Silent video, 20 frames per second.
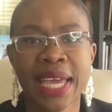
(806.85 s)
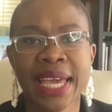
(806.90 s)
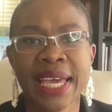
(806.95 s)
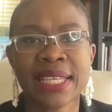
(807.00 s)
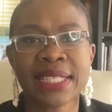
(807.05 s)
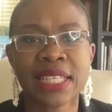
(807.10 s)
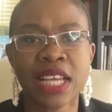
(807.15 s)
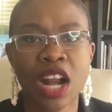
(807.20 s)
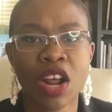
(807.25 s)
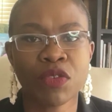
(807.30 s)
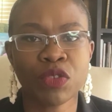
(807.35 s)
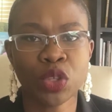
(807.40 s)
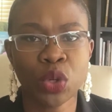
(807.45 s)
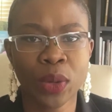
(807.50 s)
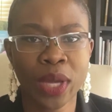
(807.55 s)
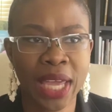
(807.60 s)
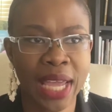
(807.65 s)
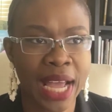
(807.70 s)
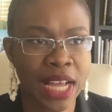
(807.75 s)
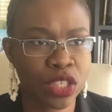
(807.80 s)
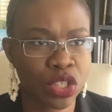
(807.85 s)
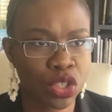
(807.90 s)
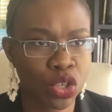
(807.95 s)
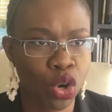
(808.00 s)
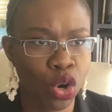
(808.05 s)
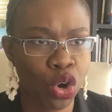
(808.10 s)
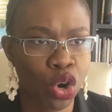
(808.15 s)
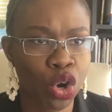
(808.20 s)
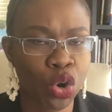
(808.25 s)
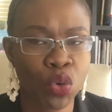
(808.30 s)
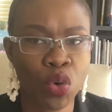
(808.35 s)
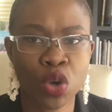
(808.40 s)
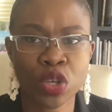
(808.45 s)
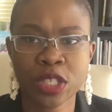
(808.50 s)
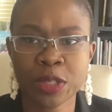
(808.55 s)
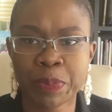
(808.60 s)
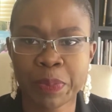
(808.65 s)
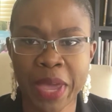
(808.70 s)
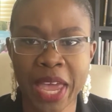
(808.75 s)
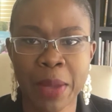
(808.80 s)
instead of looking at your
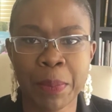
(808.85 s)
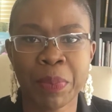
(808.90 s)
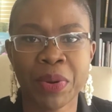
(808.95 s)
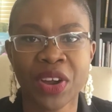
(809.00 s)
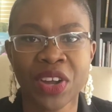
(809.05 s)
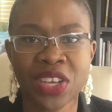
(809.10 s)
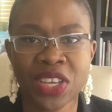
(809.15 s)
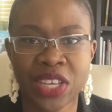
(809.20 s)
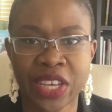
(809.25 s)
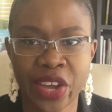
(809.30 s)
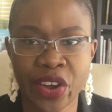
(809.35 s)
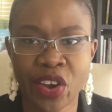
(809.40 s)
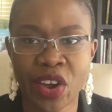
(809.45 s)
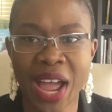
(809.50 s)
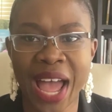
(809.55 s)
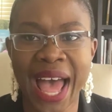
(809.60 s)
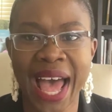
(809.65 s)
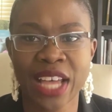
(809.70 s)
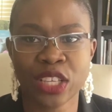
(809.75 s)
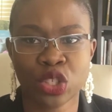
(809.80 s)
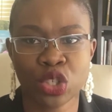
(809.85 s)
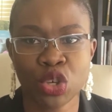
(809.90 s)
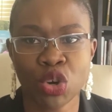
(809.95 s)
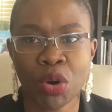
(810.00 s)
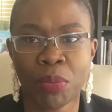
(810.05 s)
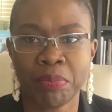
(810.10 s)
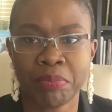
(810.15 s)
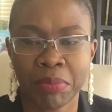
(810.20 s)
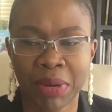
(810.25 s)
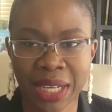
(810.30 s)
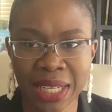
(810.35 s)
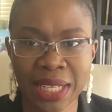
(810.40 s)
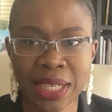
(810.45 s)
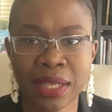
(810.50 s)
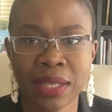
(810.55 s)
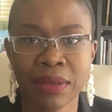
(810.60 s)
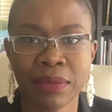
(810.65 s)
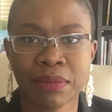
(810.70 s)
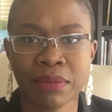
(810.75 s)
gross pay per year as your money,